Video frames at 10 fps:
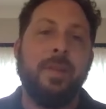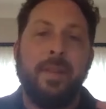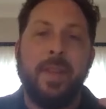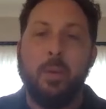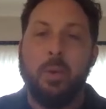and
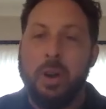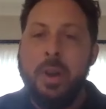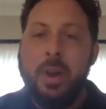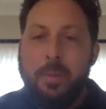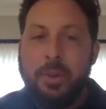that they were
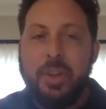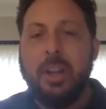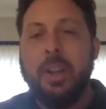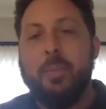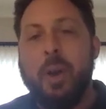
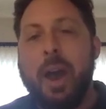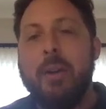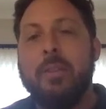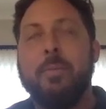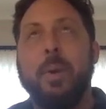particularly proud of.